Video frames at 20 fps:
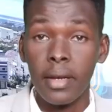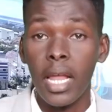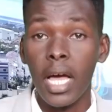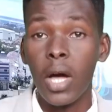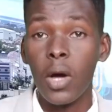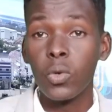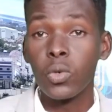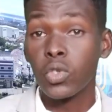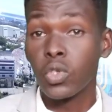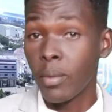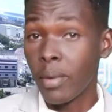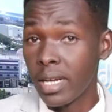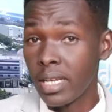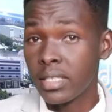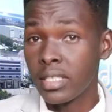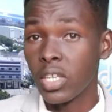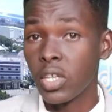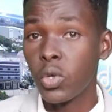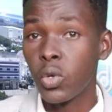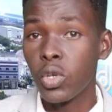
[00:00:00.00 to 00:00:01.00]
Now, Somali
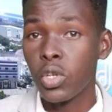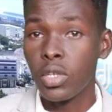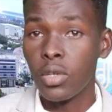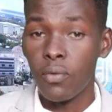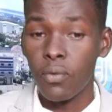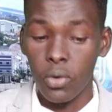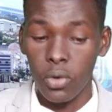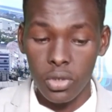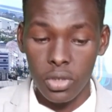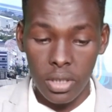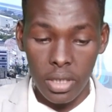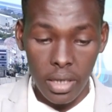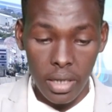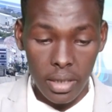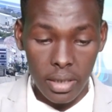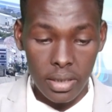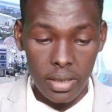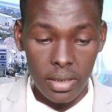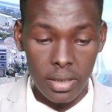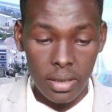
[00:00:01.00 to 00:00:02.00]
security
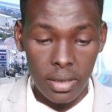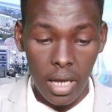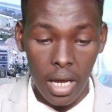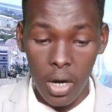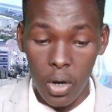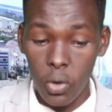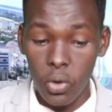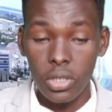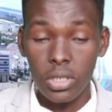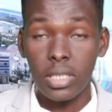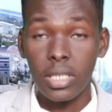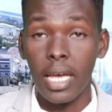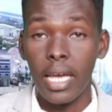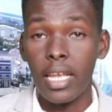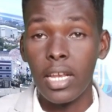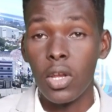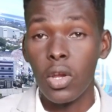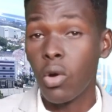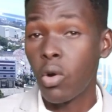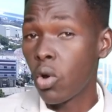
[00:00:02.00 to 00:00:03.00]
forces
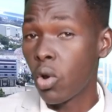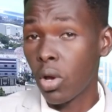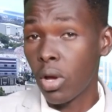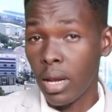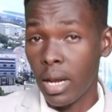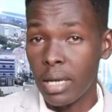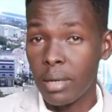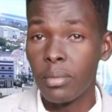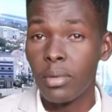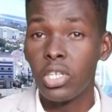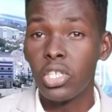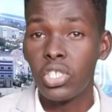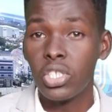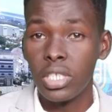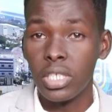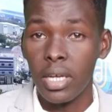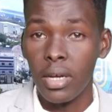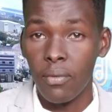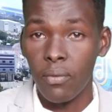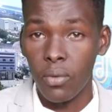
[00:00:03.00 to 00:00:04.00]
alongside local clan
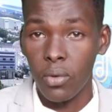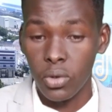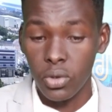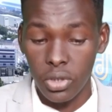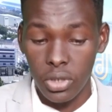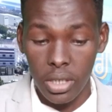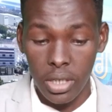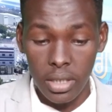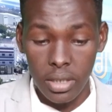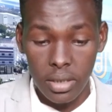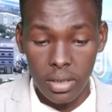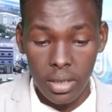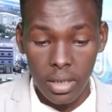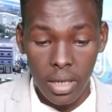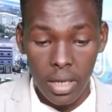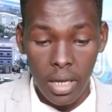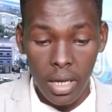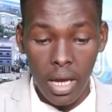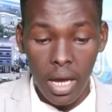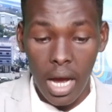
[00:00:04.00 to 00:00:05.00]
militia forces
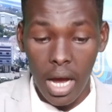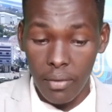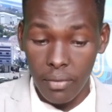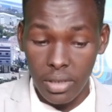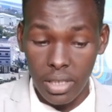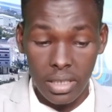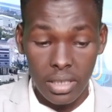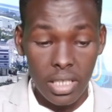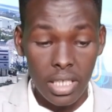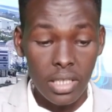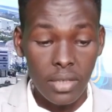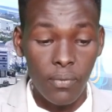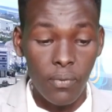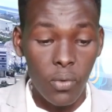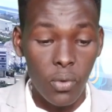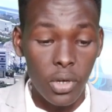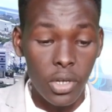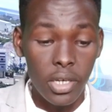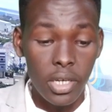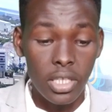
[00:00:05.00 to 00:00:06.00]
have
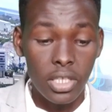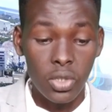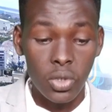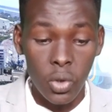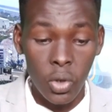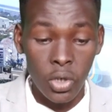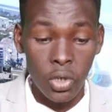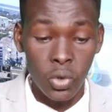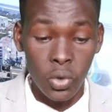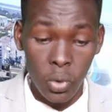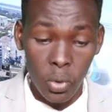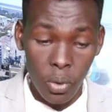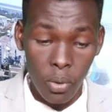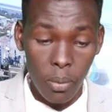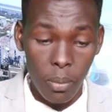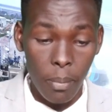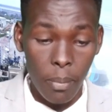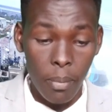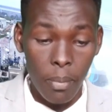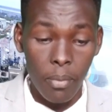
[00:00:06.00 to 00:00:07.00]
successfully destroyed
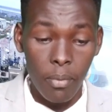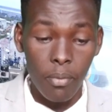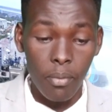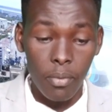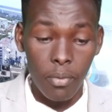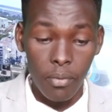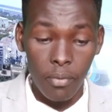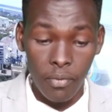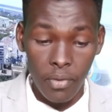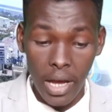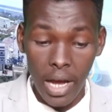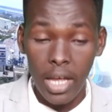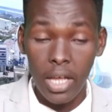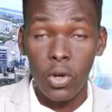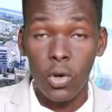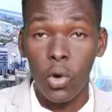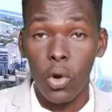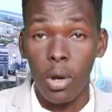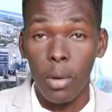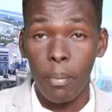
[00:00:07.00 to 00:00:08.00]
two
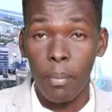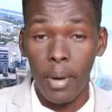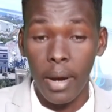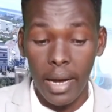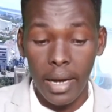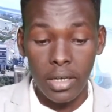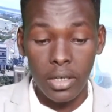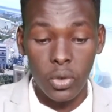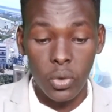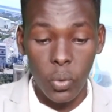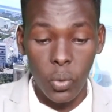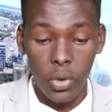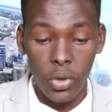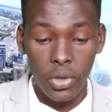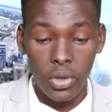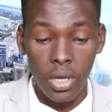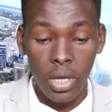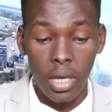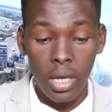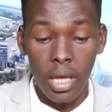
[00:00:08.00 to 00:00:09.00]
vehicles packed
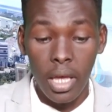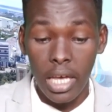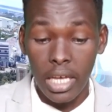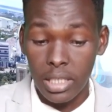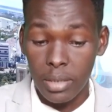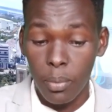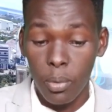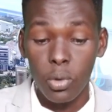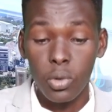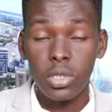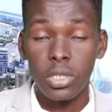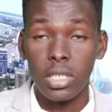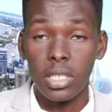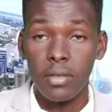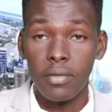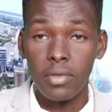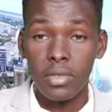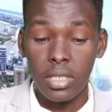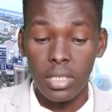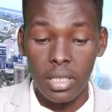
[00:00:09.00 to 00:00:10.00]
with
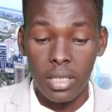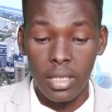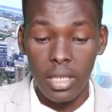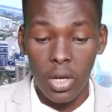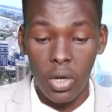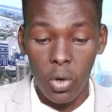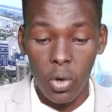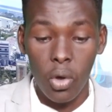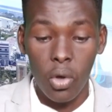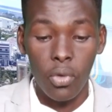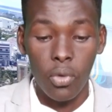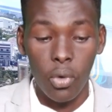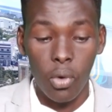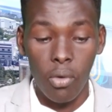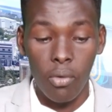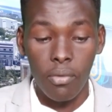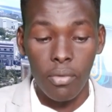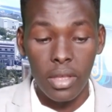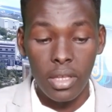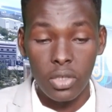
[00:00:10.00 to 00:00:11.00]
explosives in the north
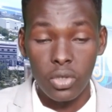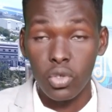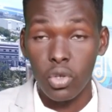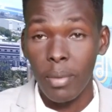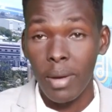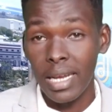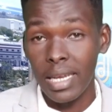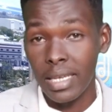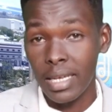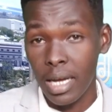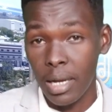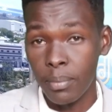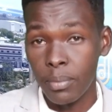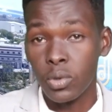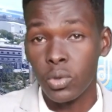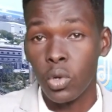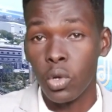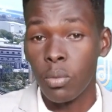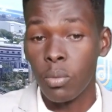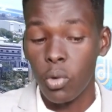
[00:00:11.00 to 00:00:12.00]
of the Somali
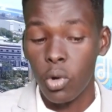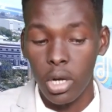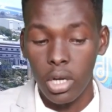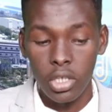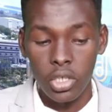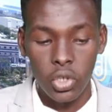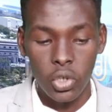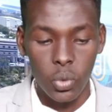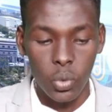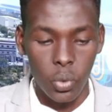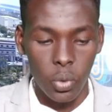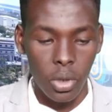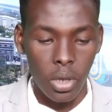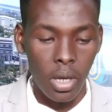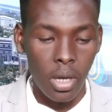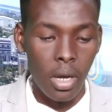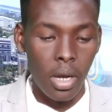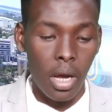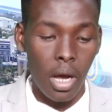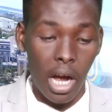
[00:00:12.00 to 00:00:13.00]
capital, Mogadishu.
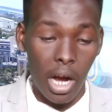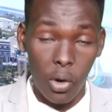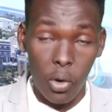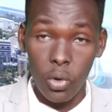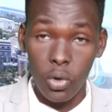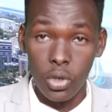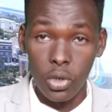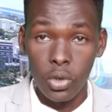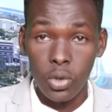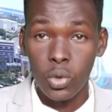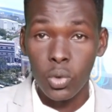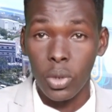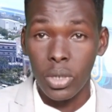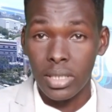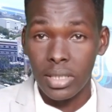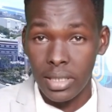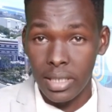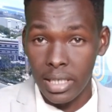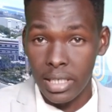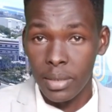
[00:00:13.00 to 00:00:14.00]
According to a
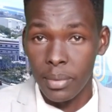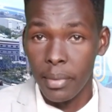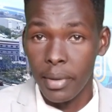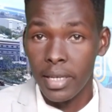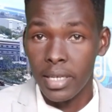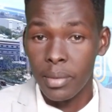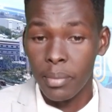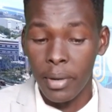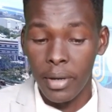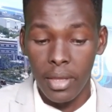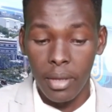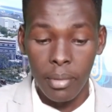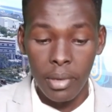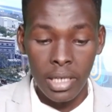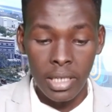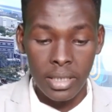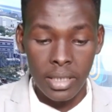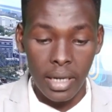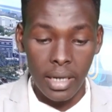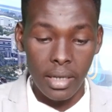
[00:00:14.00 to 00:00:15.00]
statement by the
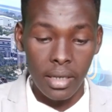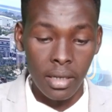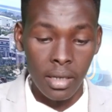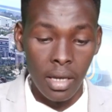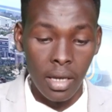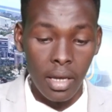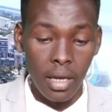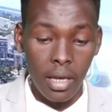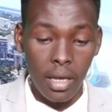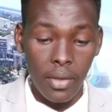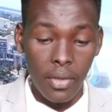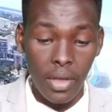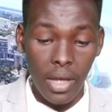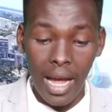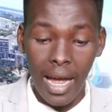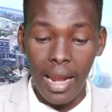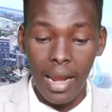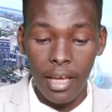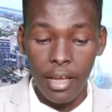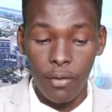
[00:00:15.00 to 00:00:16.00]
military, The
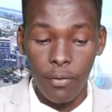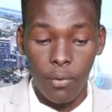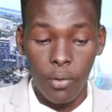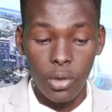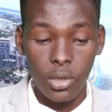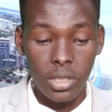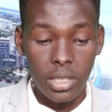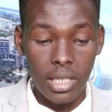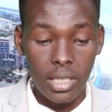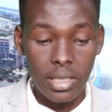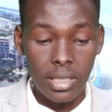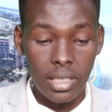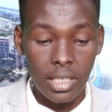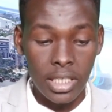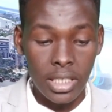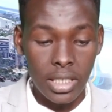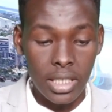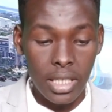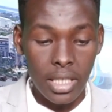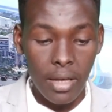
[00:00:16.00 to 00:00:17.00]
Allied forces
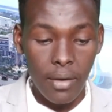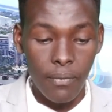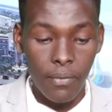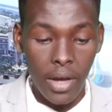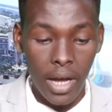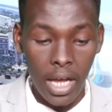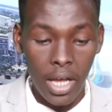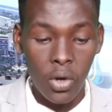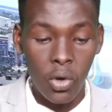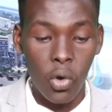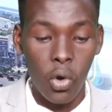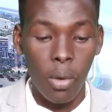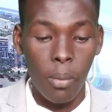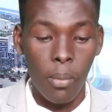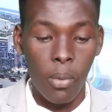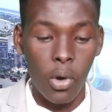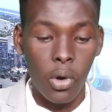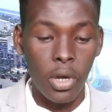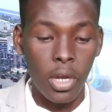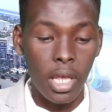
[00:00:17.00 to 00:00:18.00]
seized the
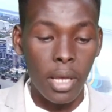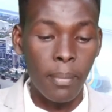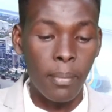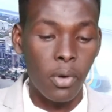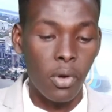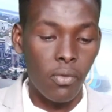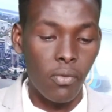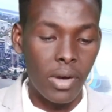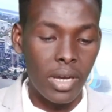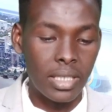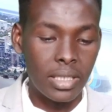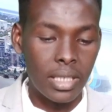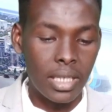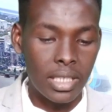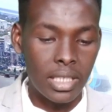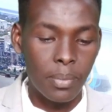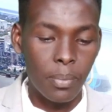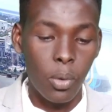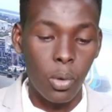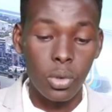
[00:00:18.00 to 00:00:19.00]
vehicle-borne improvised
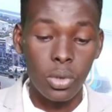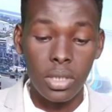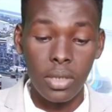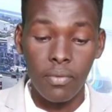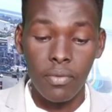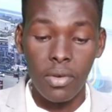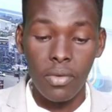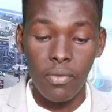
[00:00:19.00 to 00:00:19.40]
explosive